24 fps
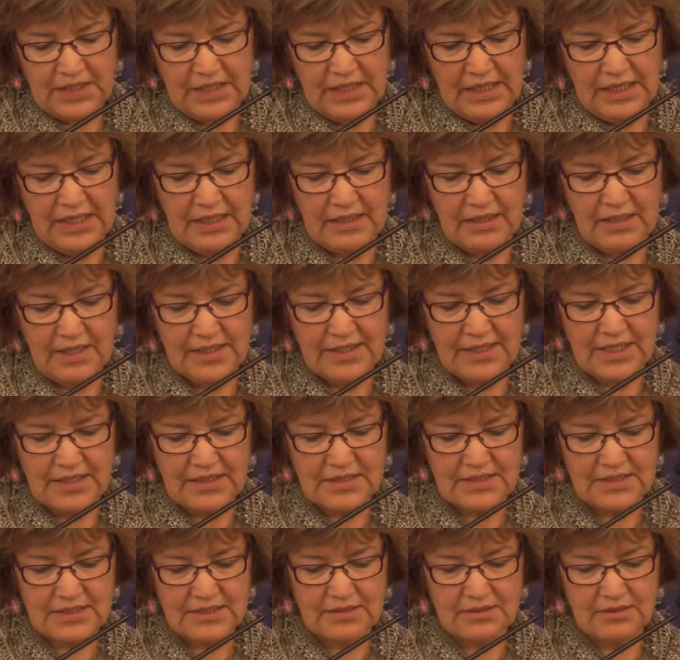and I
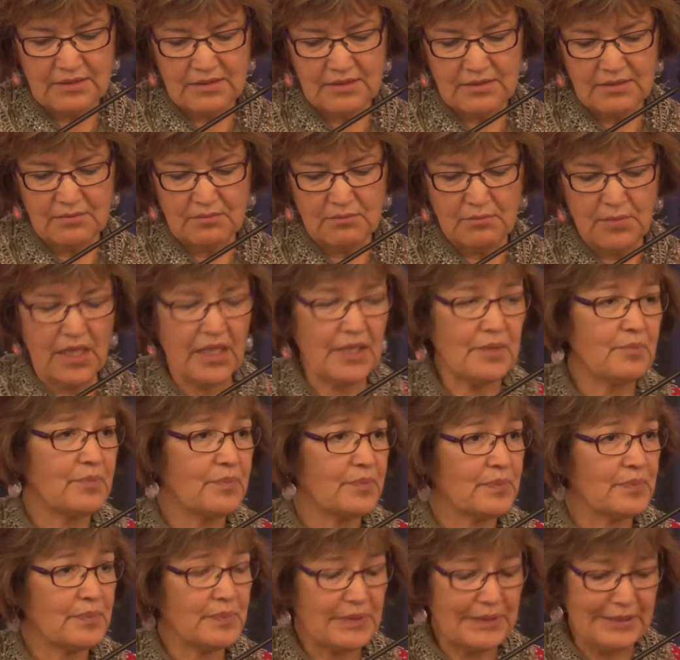guess my
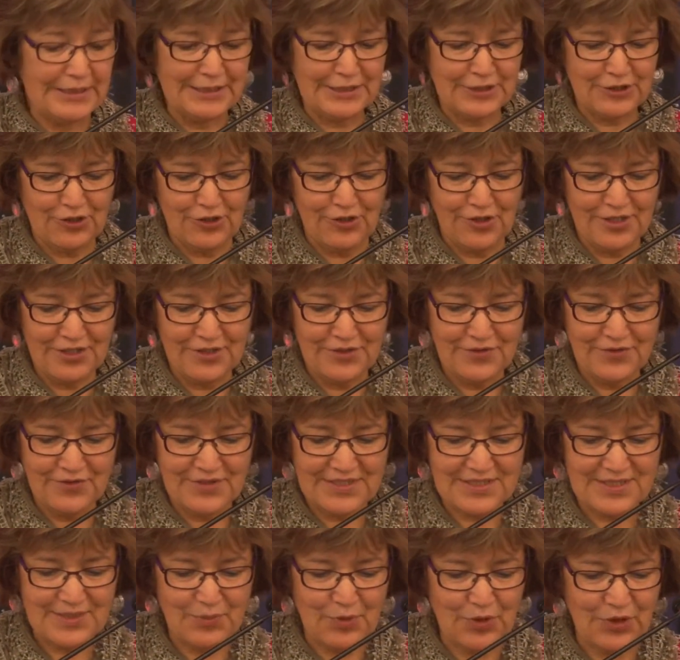plea to all of you
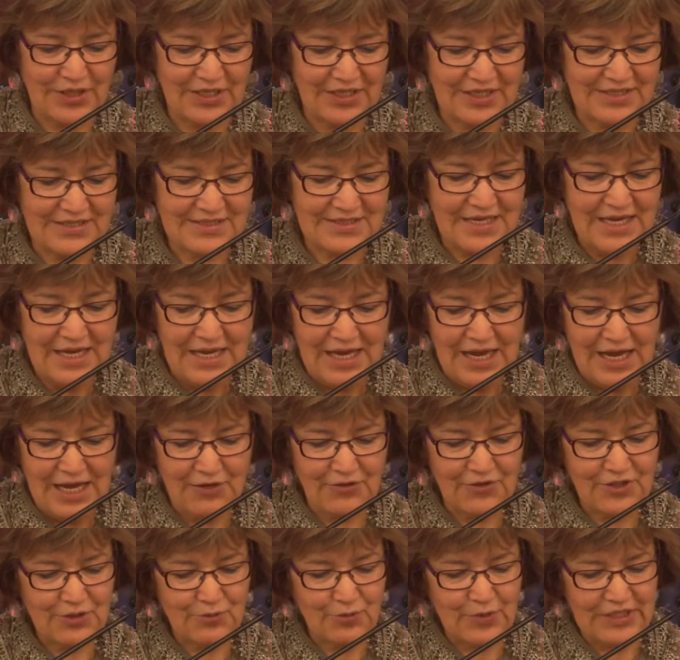this morning is, how
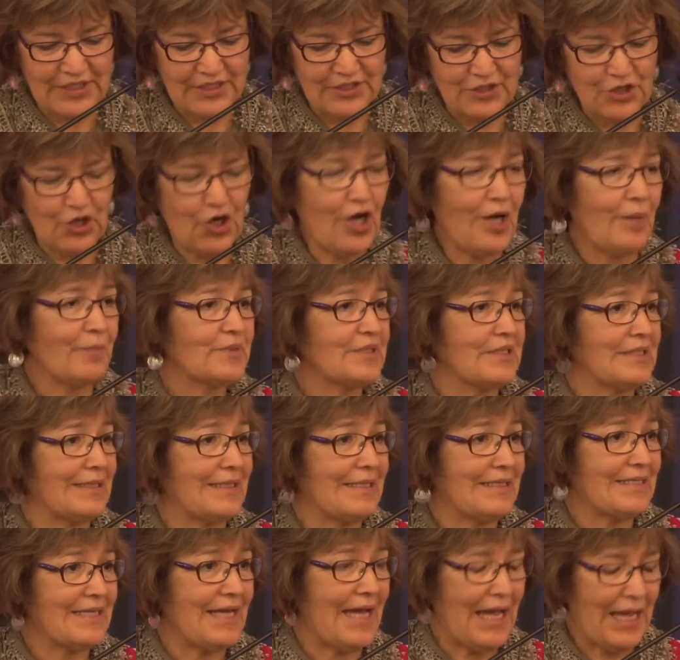can we adopt and
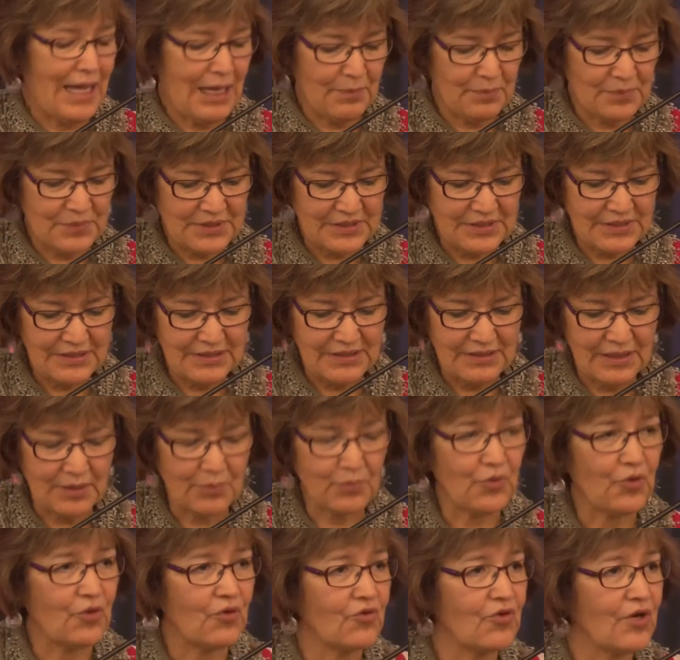adapt a
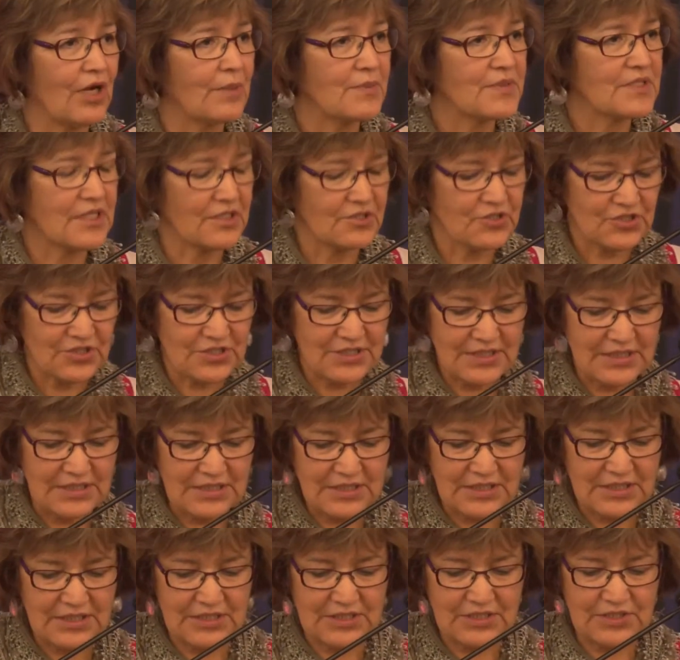program such as
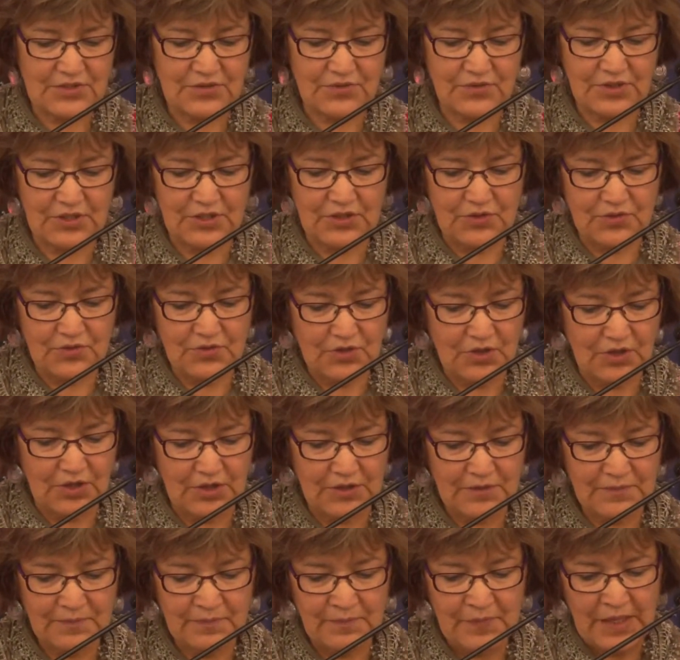this to suit the
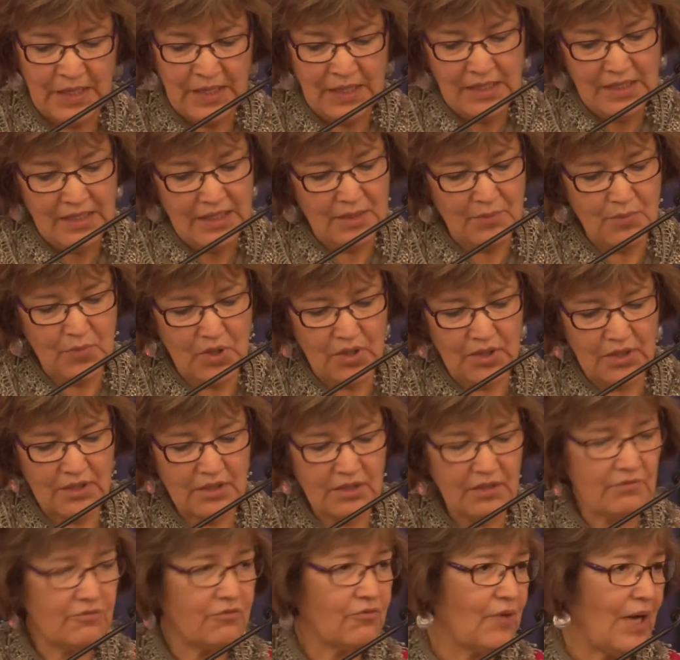Yukon, a
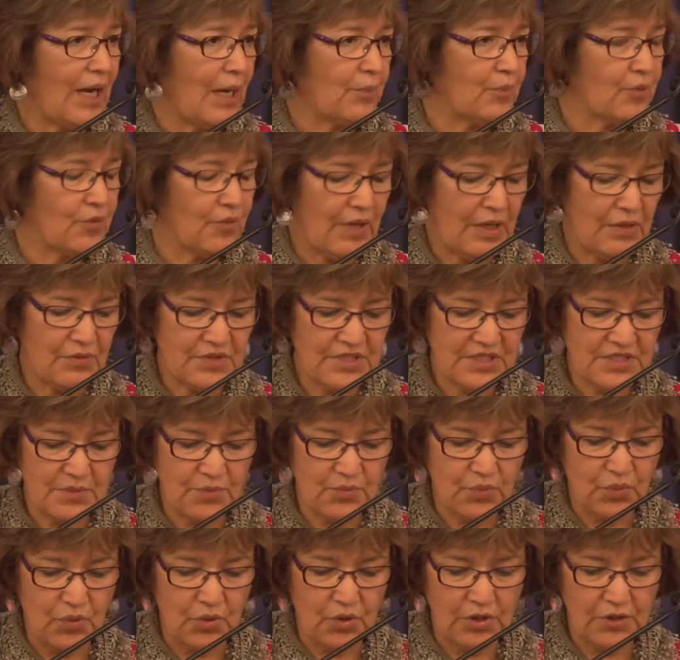model of wraparound
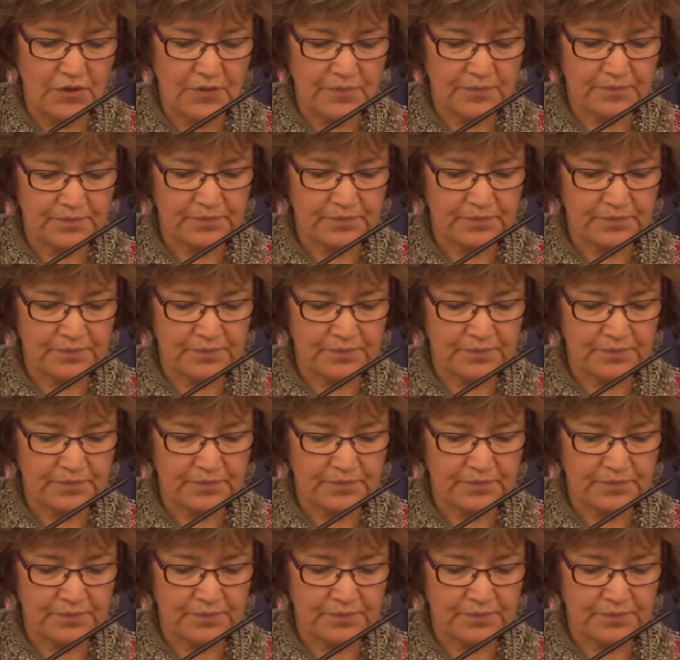support,